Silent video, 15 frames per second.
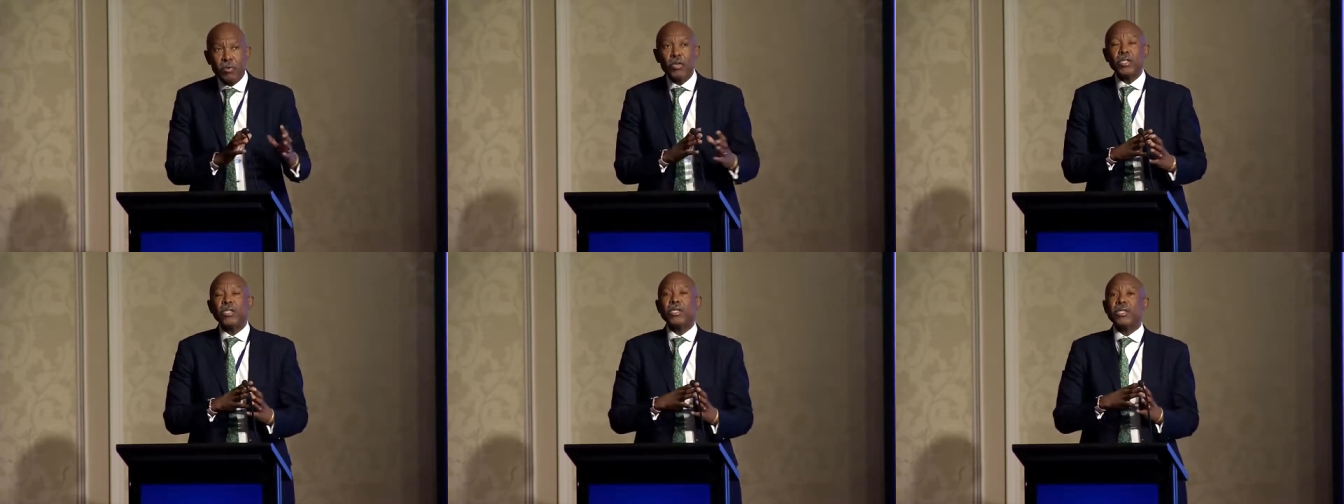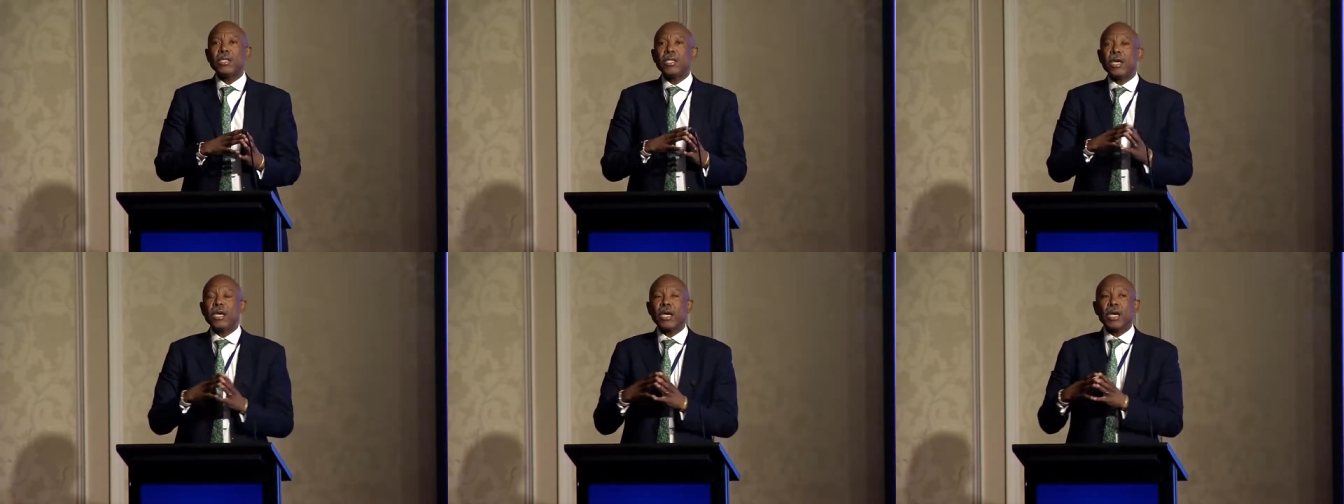which is
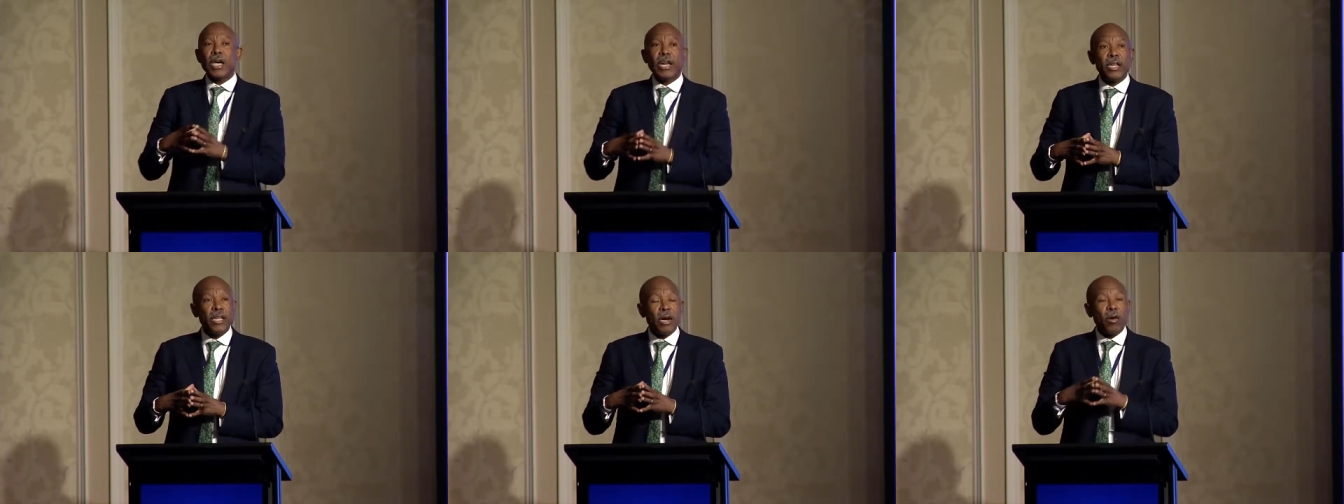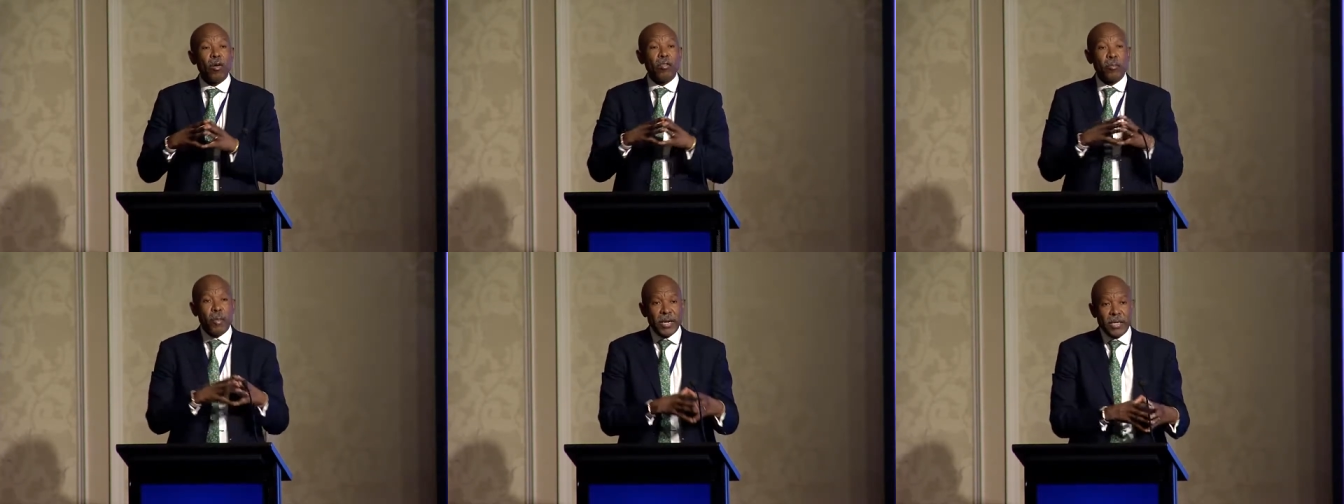the area
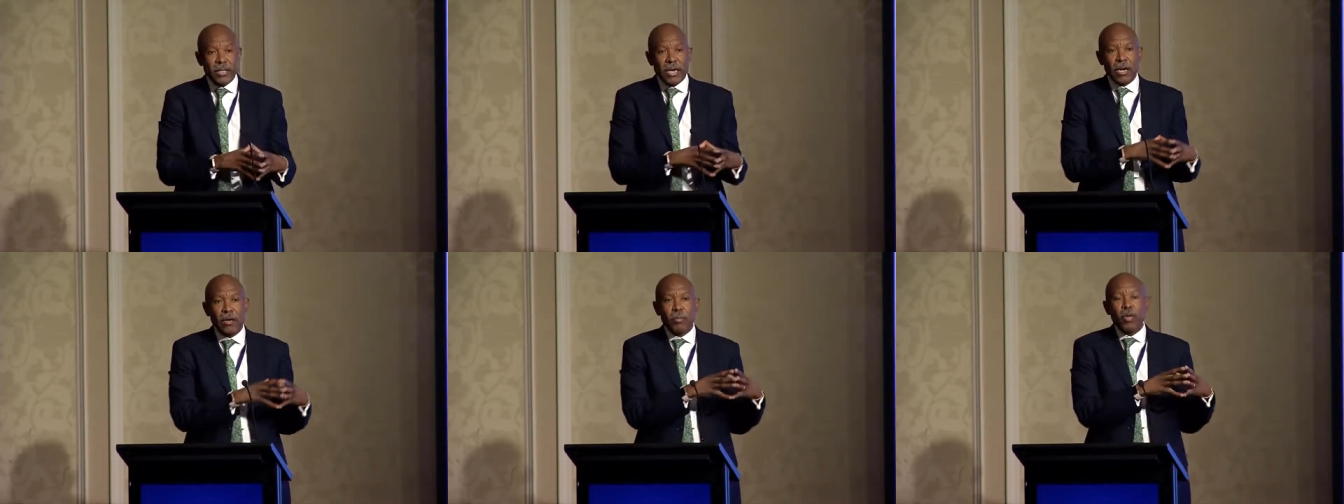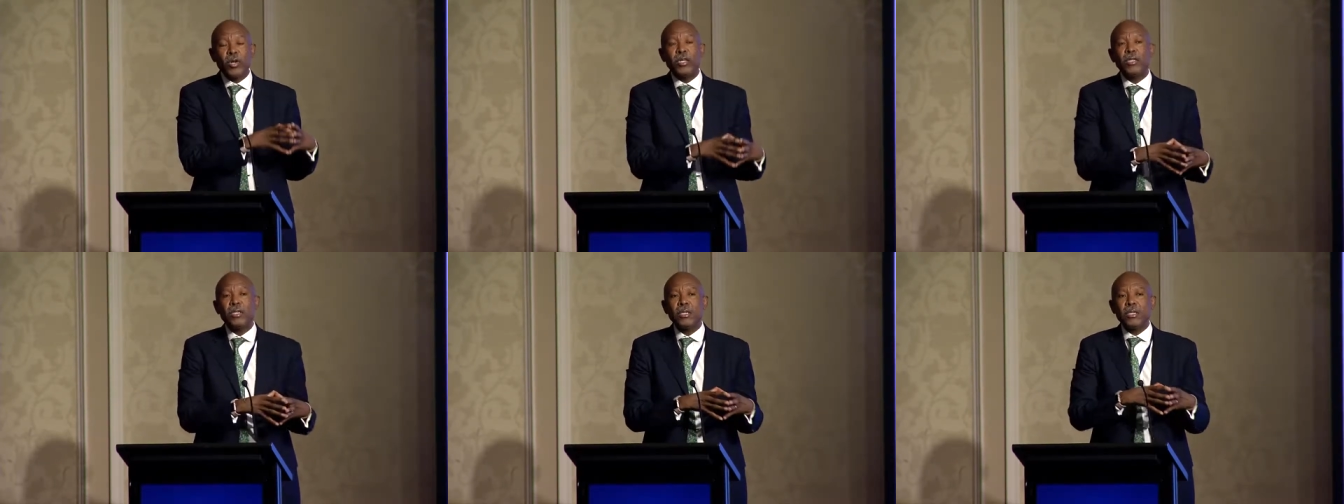of monetary
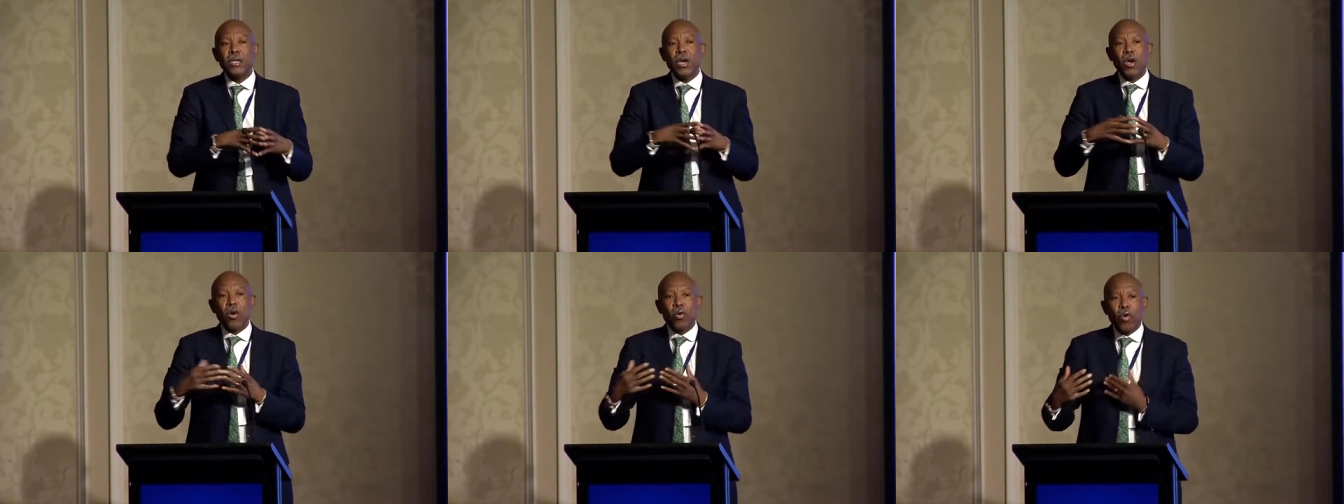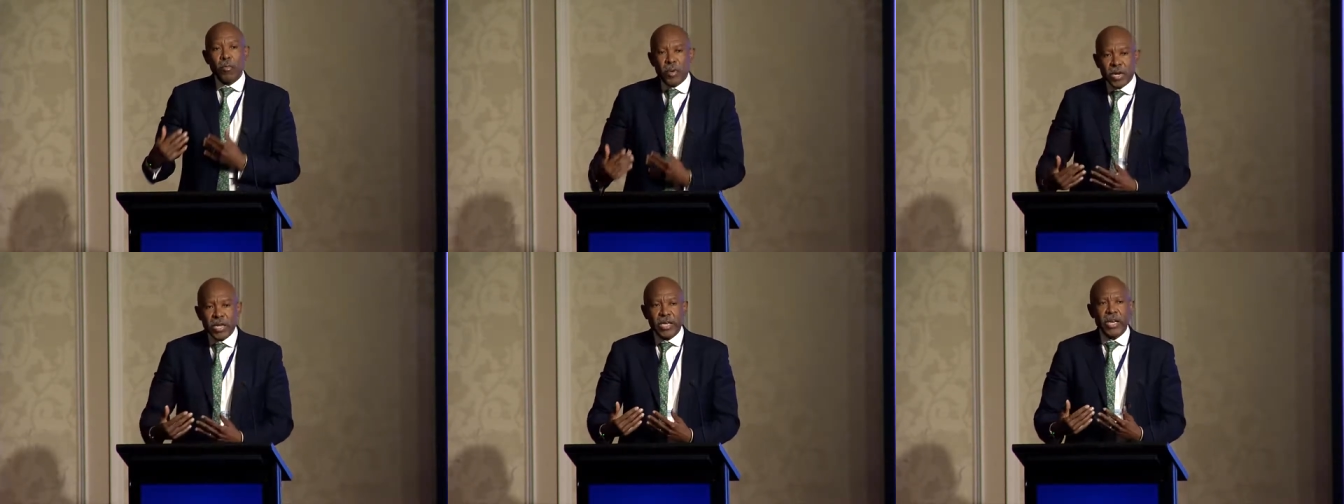policy
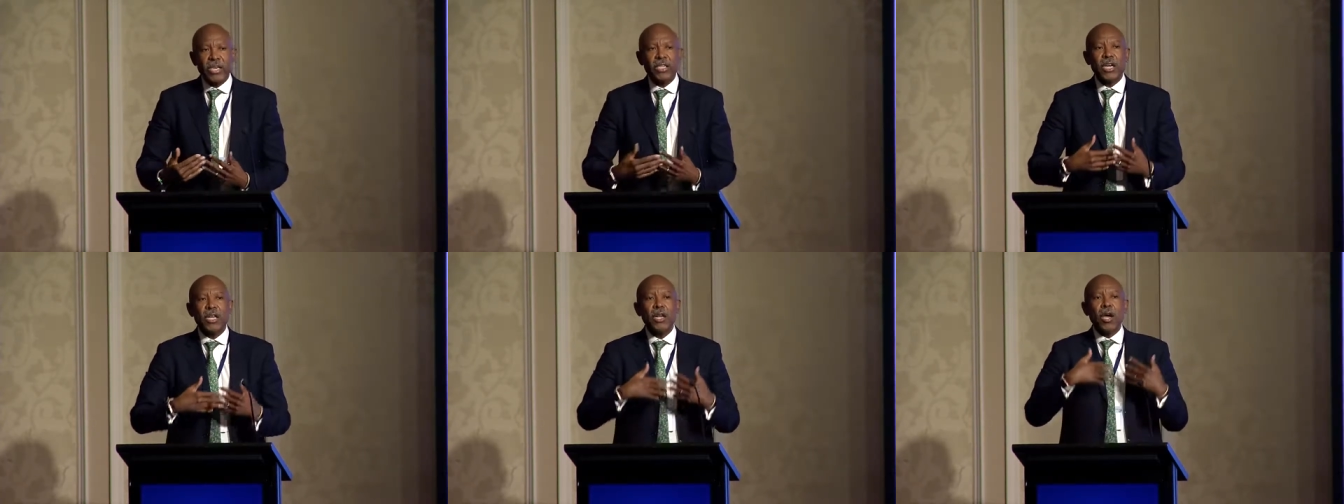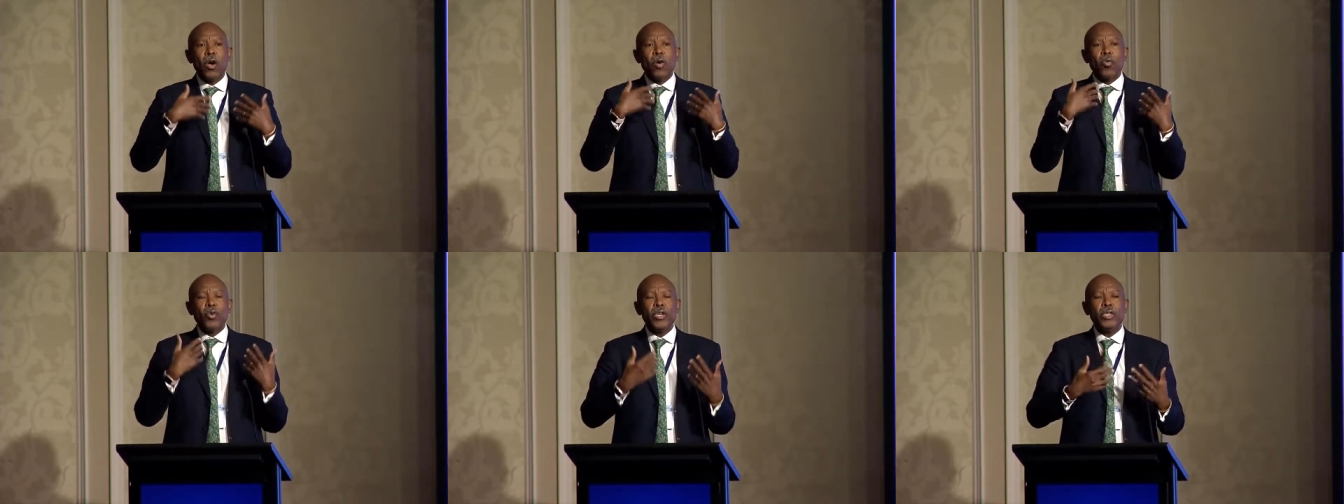communication,
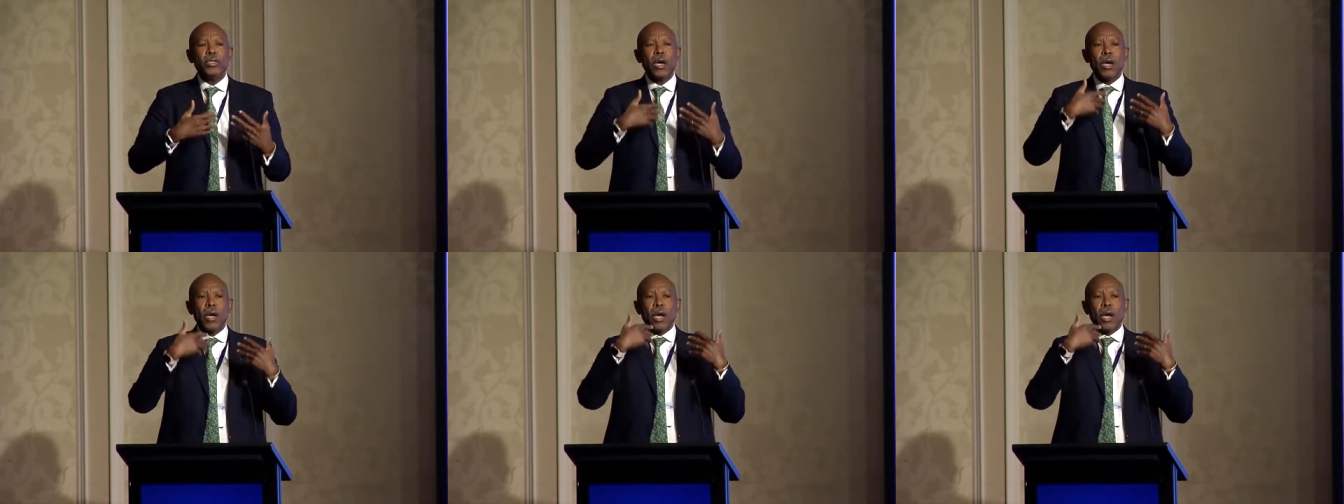which